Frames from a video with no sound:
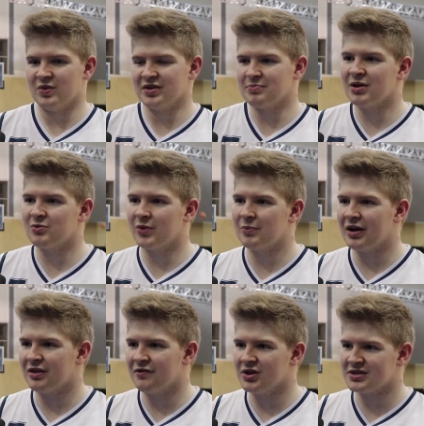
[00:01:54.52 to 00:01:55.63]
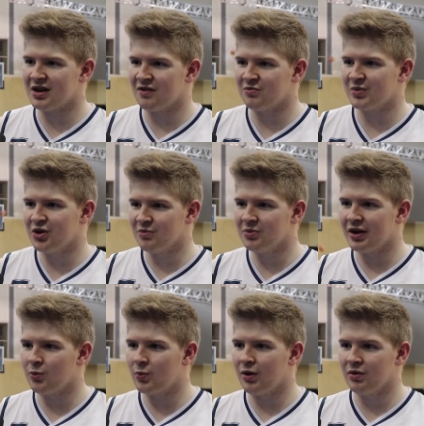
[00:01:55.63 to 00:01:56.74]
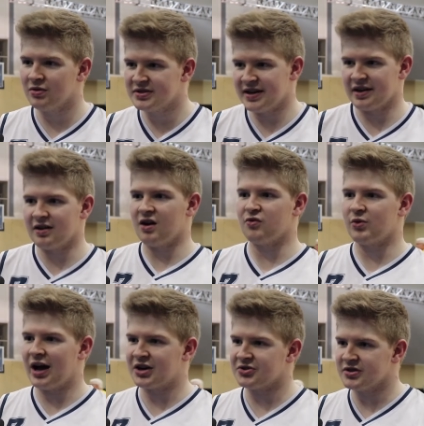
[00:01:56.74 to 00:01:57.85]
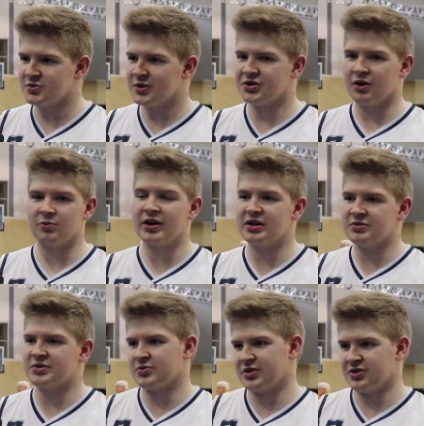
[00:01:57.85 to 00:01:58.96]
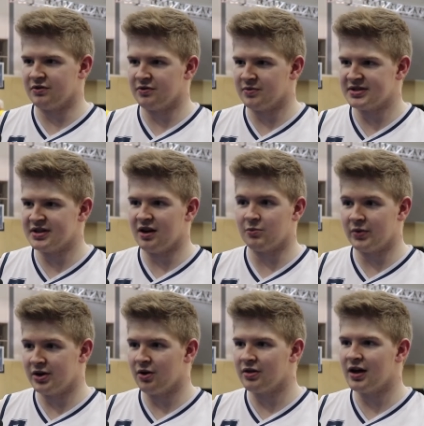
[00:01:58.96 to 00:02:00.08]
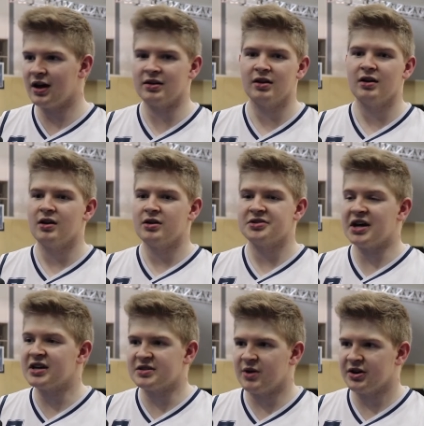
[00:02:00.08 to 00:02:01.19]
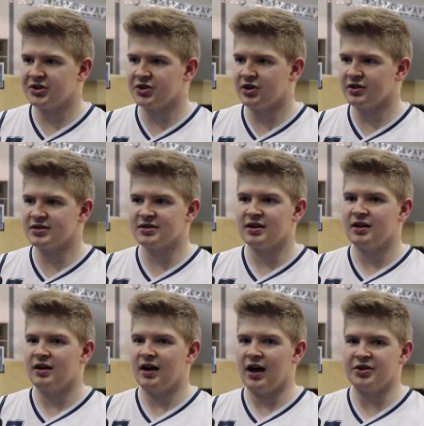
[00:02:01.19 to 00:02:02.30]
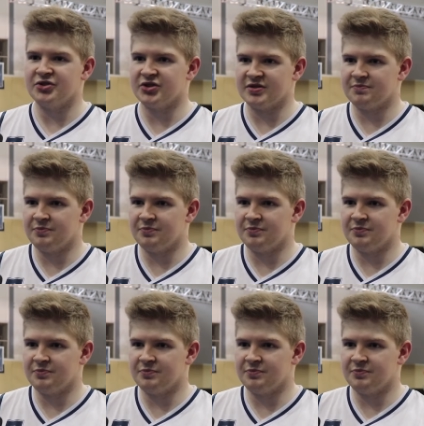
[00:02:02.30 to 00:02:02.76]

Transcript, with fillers: we, we play the first half and we don't play it well, second half we actually switch on. We need to be switched on from the start and we know that. Take smarter shots and just